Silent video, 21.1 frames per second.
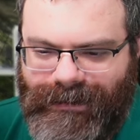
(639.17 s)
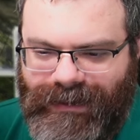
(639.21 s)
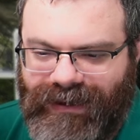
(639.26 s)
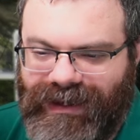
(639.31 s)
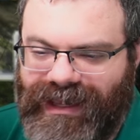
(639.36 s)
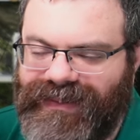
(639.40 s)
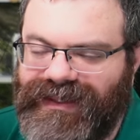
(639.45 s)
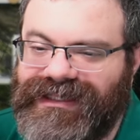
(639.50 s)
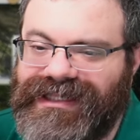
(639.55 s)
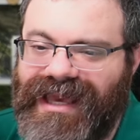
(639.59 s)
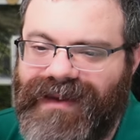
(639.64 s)

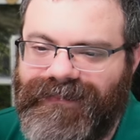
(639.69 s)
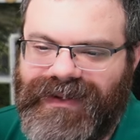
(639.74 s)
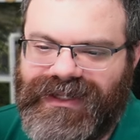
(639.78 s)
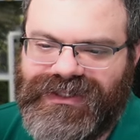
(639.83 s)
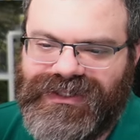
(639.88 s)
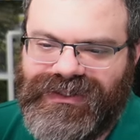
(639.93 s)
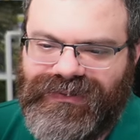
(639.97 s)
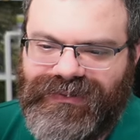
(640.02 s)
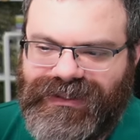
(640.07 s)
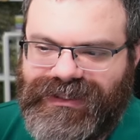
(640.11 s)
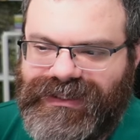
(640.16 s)
Okay, this can't be
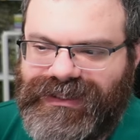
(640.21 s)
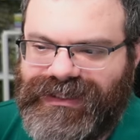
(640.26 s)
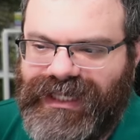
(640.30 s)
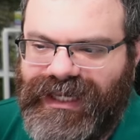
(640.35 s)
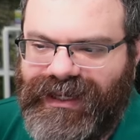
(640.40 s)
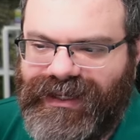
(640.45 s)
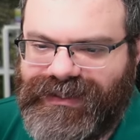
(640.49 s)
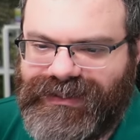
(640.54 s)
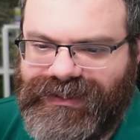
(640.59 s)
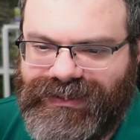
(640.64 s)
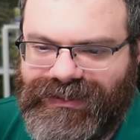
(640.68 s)
two or
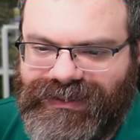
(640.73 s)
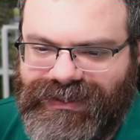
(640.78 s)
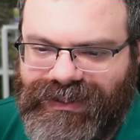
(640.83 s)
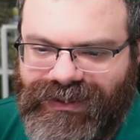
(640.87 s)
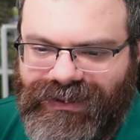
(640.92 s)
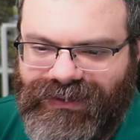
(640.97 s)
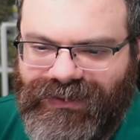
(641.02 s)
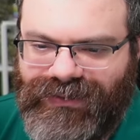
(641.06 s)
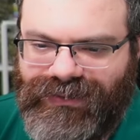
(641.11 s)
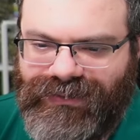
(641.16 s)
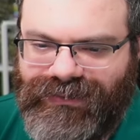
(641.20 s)
six.
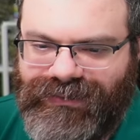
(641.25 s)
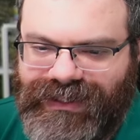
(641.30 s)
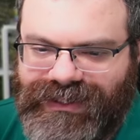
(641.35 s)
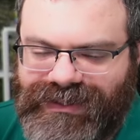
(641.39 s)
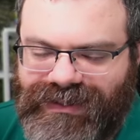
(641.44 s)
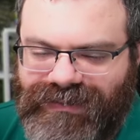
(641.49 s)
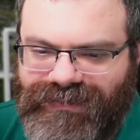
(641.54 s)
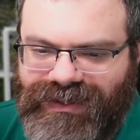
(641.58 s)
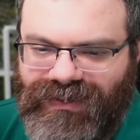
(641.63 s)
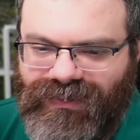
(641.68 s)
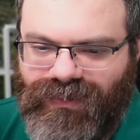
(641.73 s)
So this
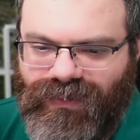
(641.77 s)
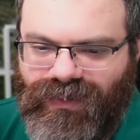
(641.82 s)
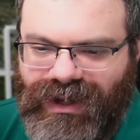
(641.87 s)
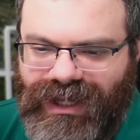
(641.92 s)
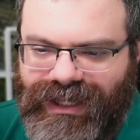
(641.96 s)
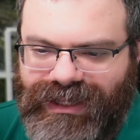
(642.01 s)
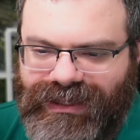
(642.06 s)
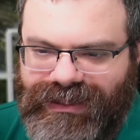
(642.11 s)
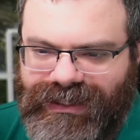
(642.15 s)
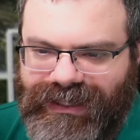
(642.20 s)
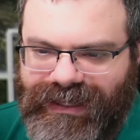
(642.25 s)
can be
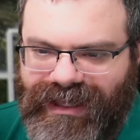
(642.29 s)
one.